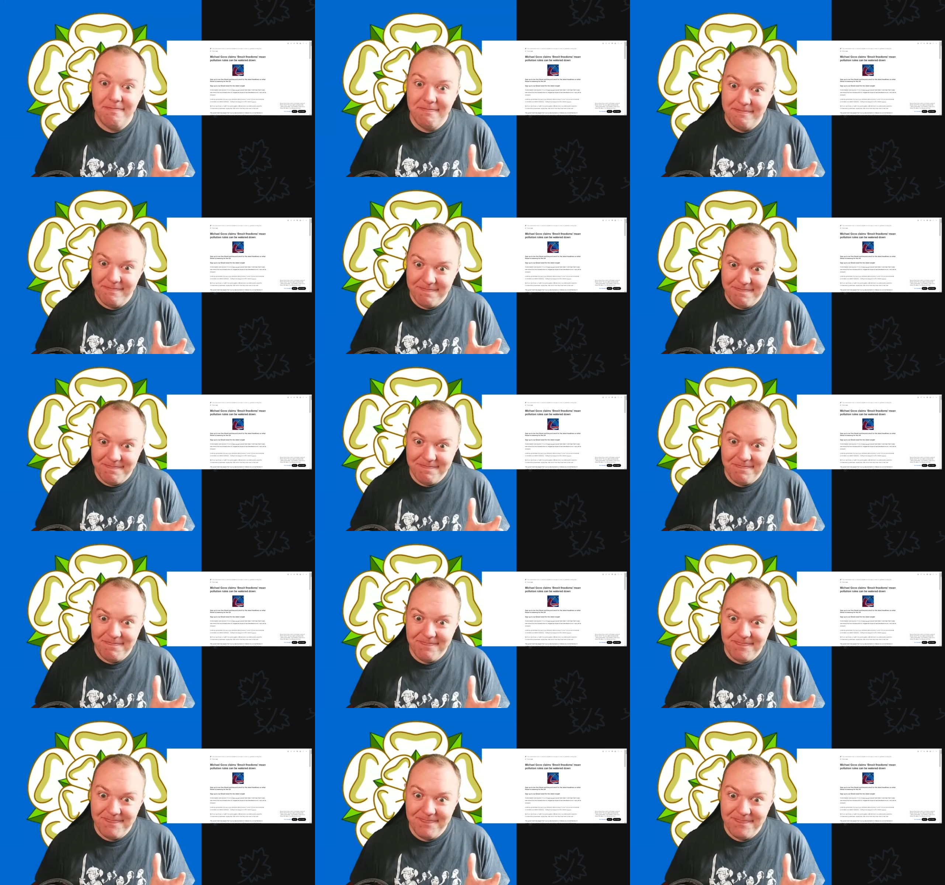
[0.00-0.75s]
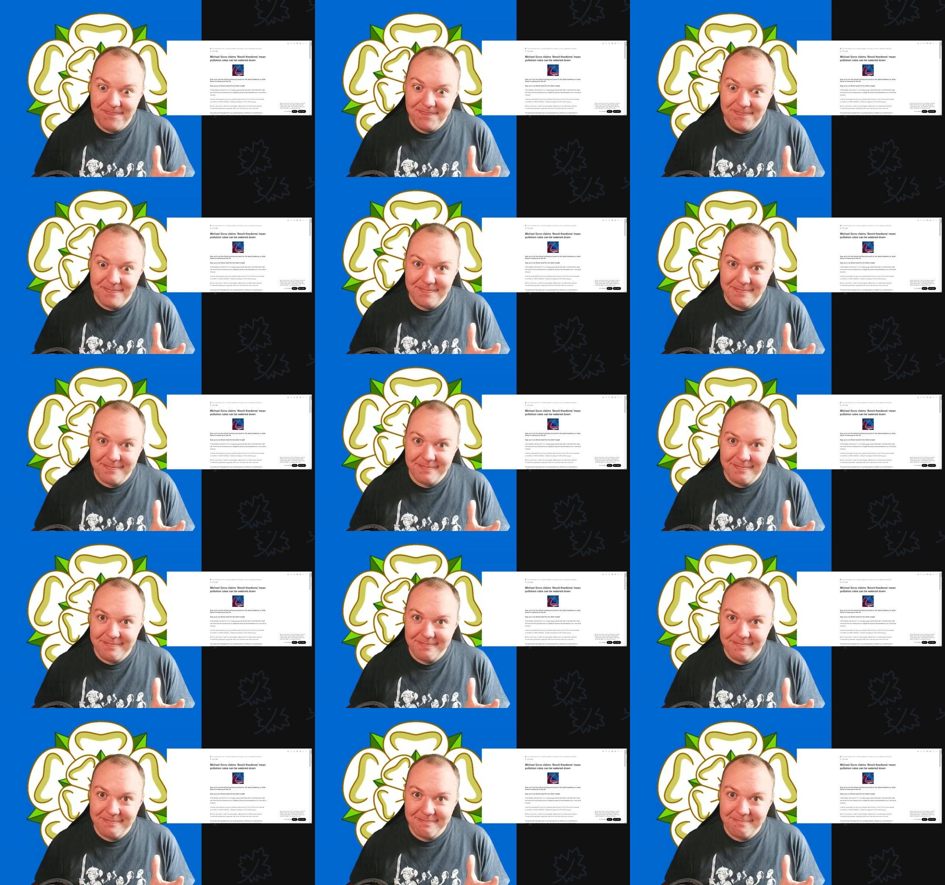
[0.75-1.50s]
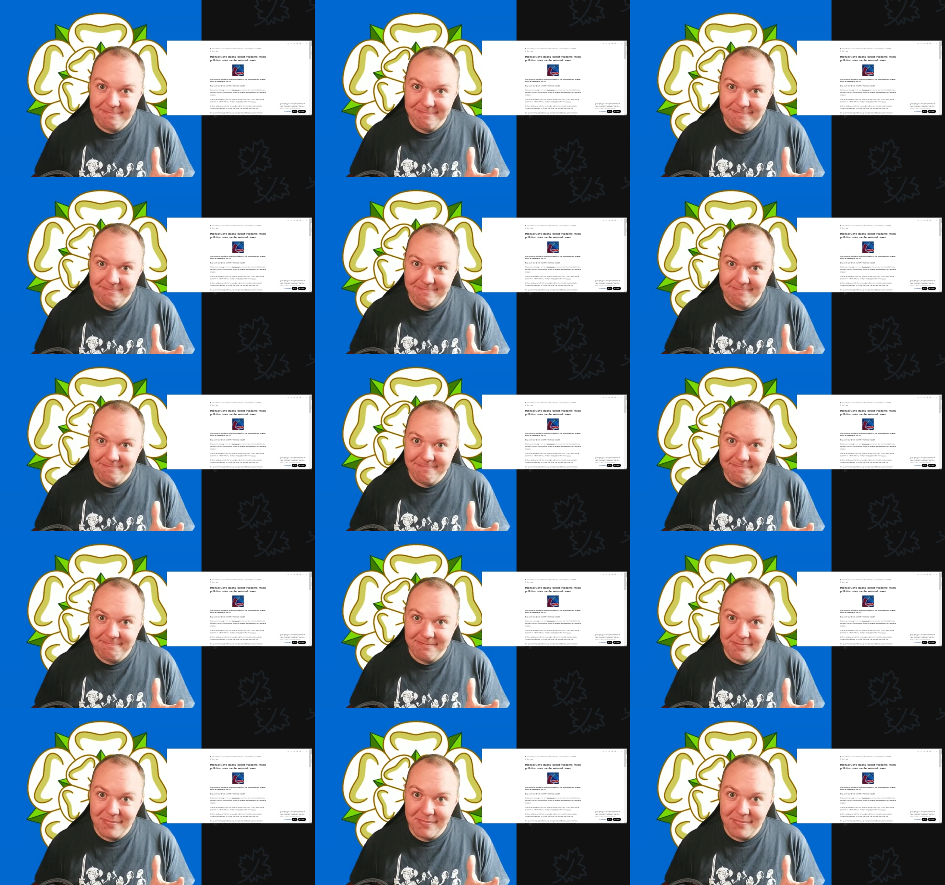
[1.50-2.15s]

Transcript: (no one is talking)